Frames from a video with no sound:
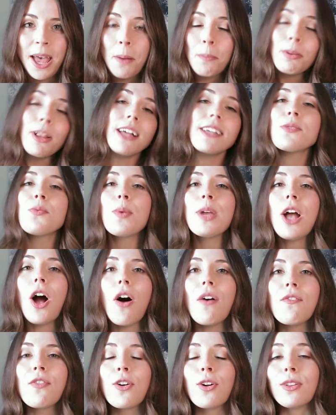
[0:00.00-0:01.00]
Plus, we
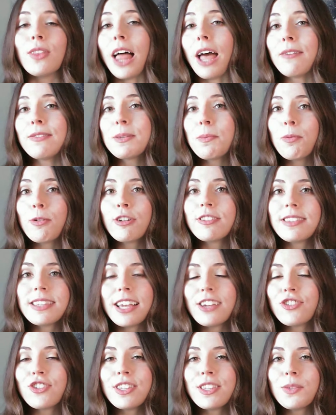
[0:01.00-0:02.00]
offer live support
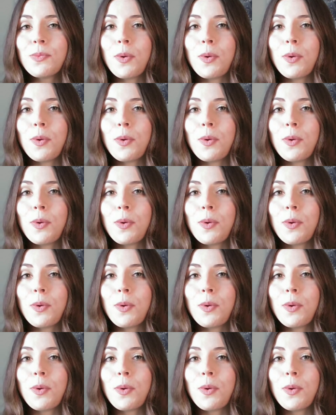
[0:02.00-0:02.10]
sessions